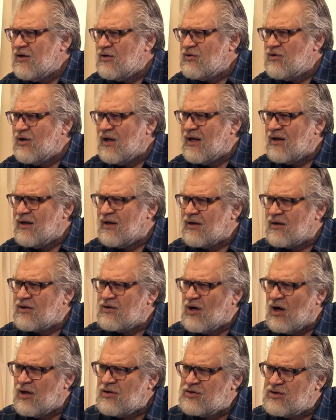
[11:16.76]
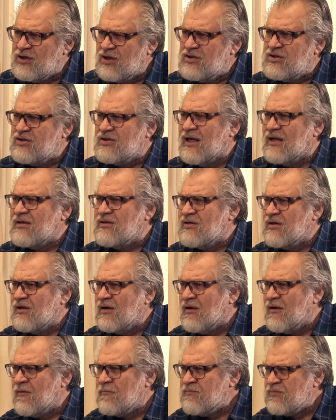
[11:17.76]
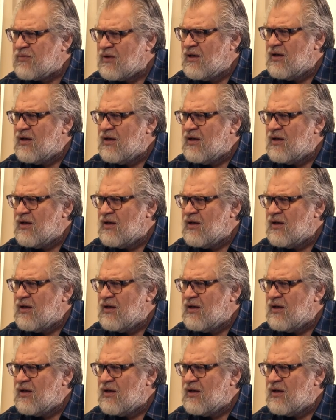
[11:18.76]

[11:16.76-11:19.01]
You had a conscience that